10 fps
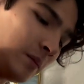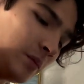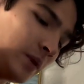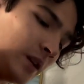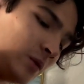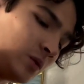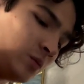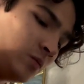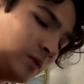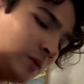but it was
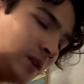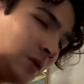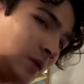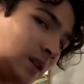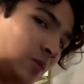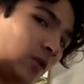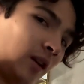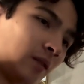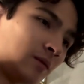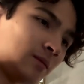like really boring
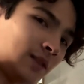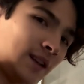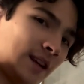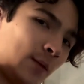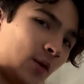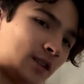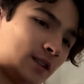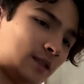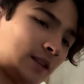last time I watched it.